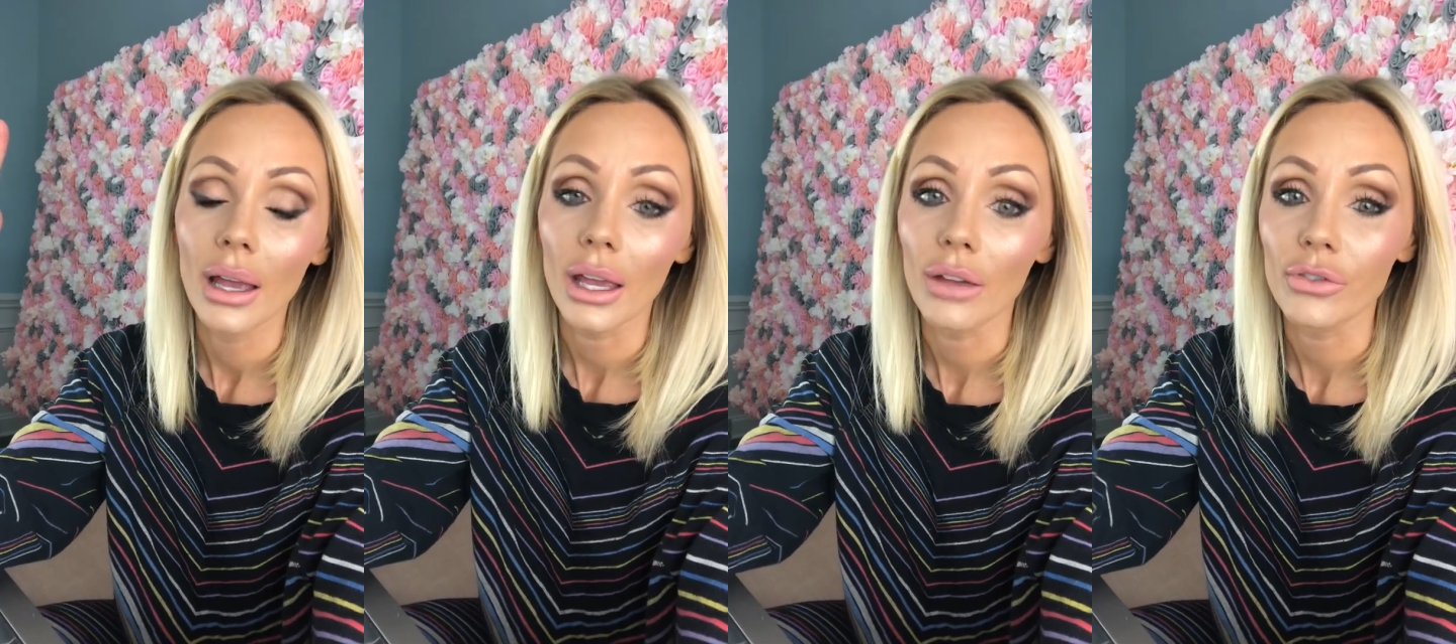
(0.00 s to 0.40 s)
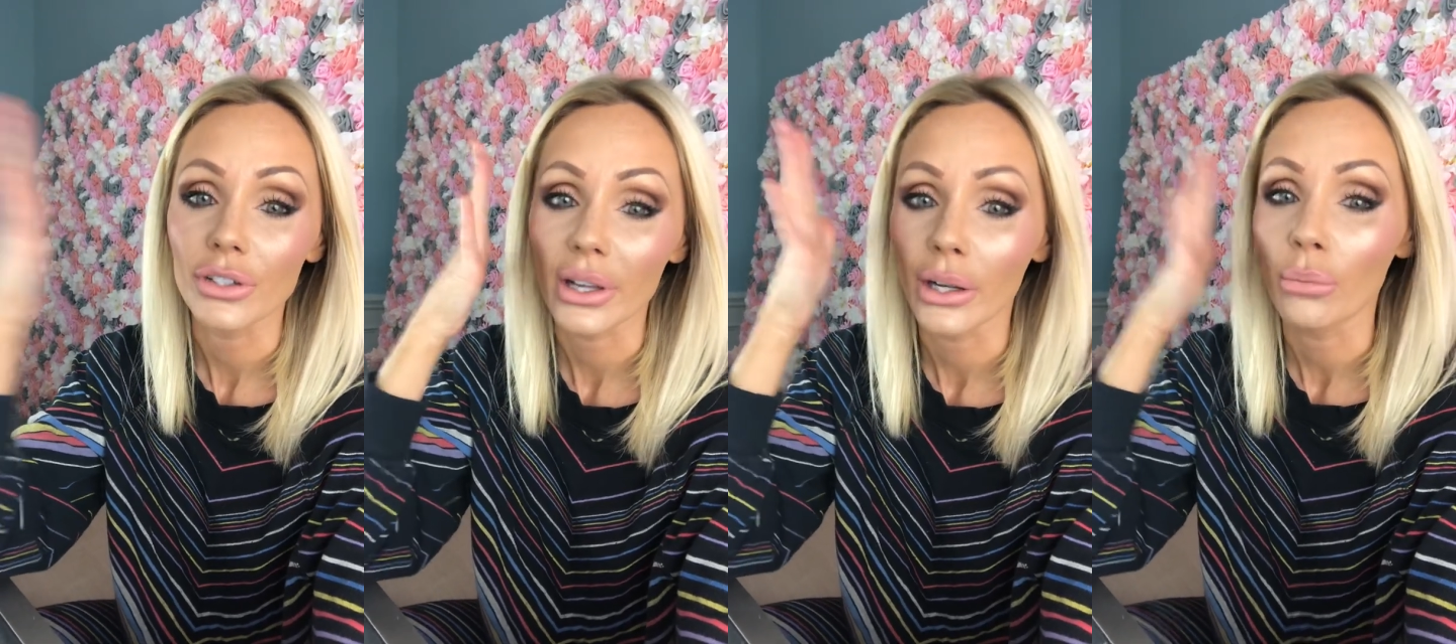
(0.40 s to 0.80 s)
if there's
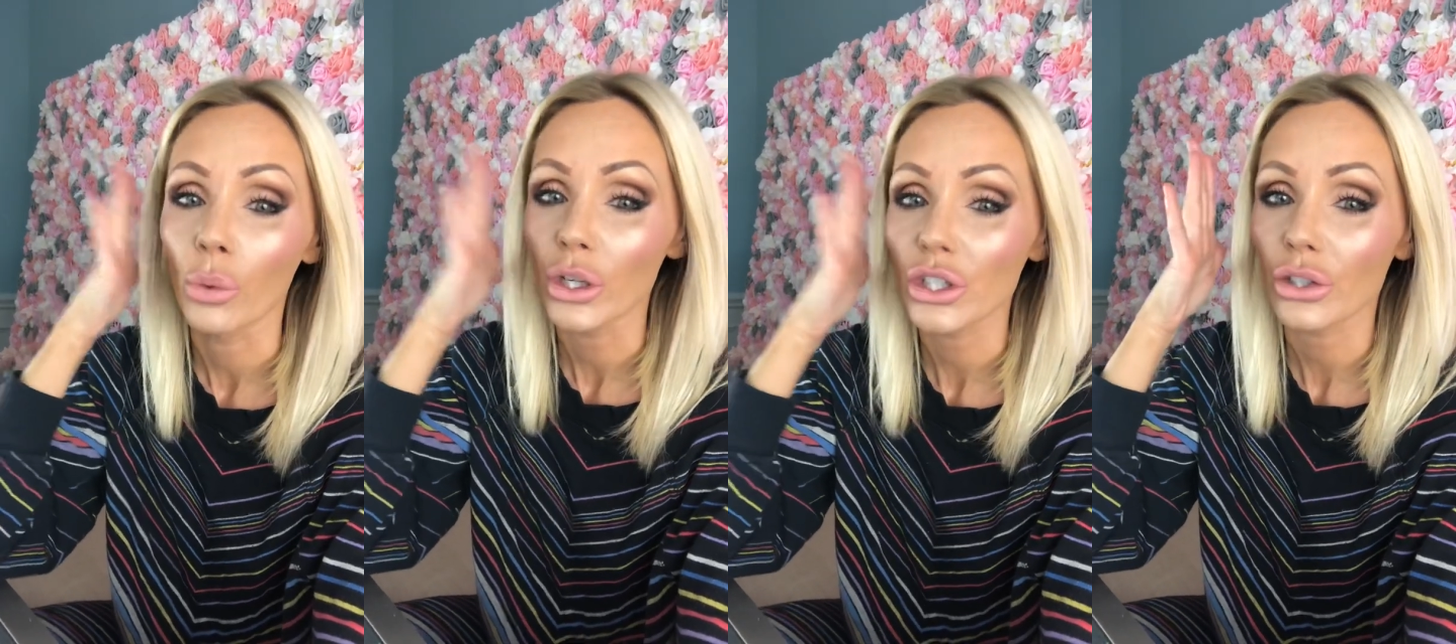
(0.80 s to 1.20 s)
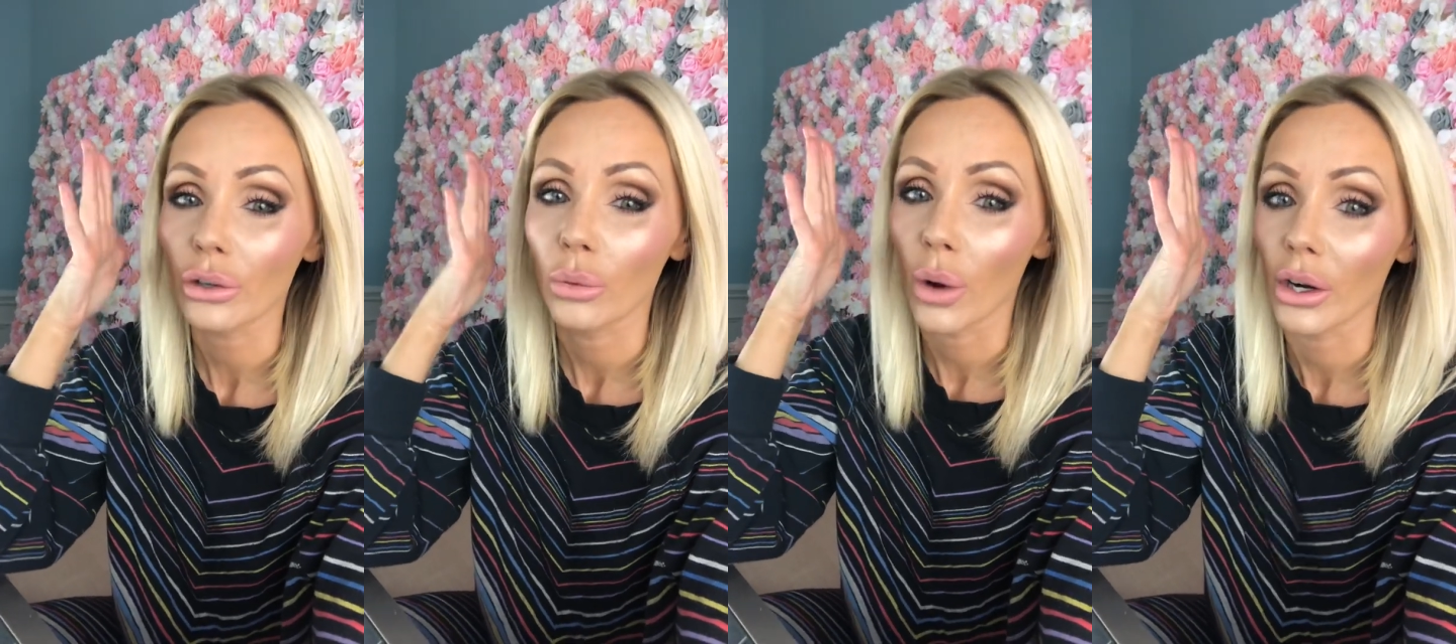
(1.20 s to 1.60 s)
any moisture or
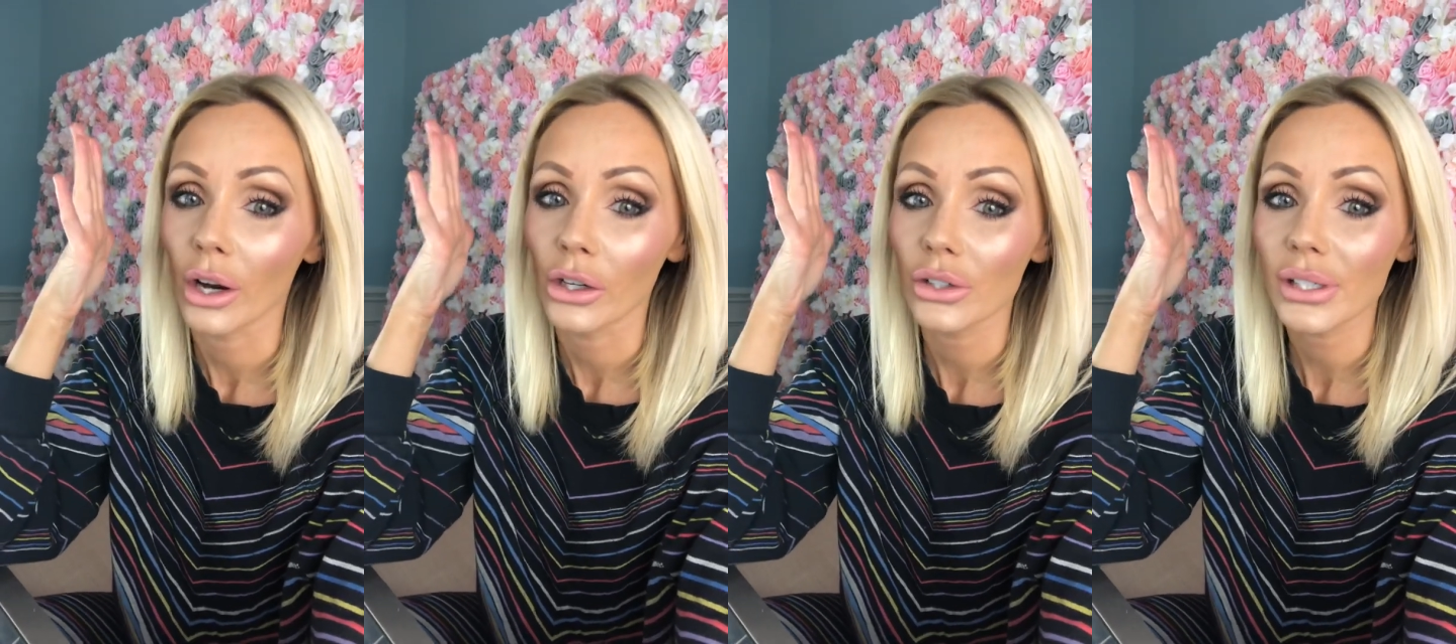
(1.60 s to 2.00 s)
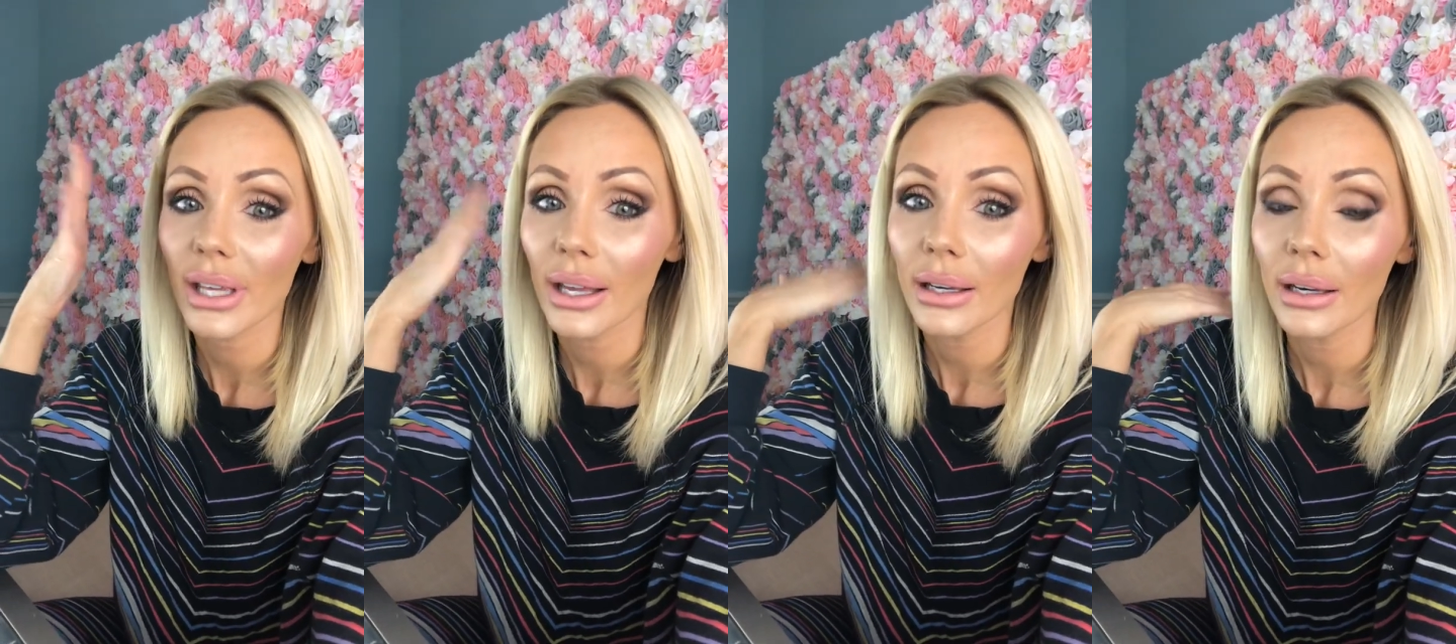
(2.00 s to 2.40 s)
water on your
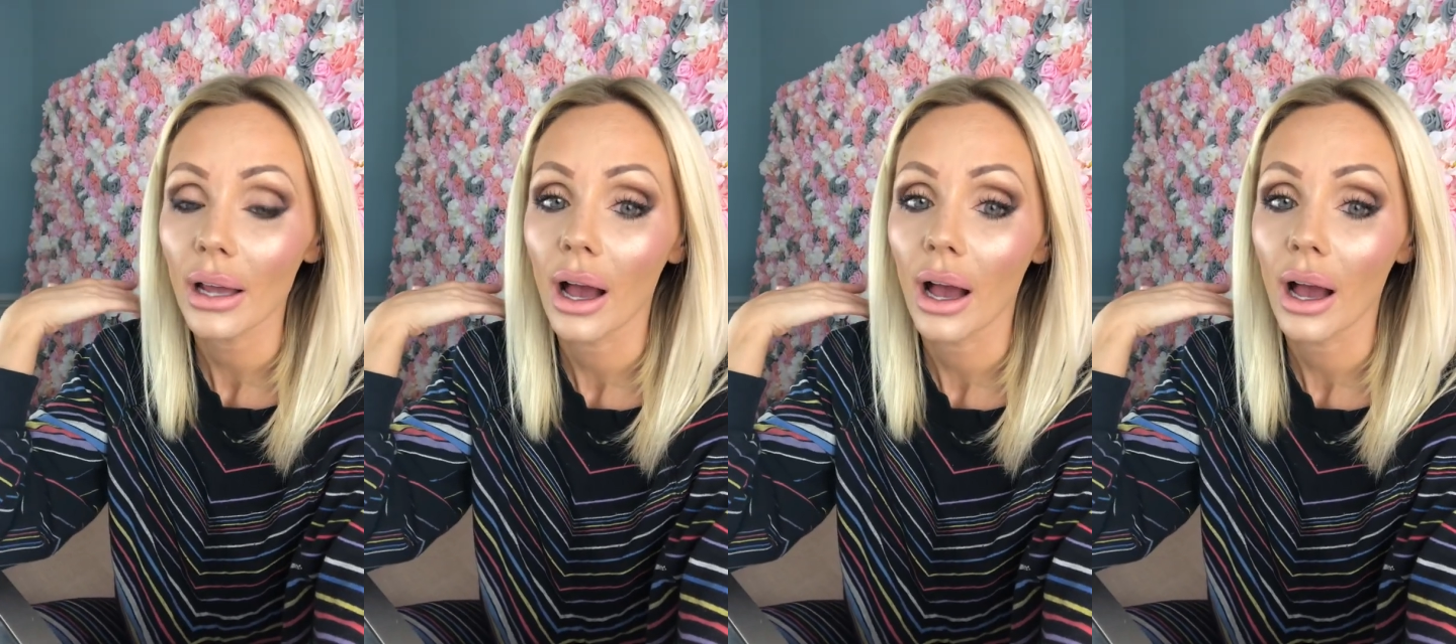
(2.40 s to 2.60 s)
skin,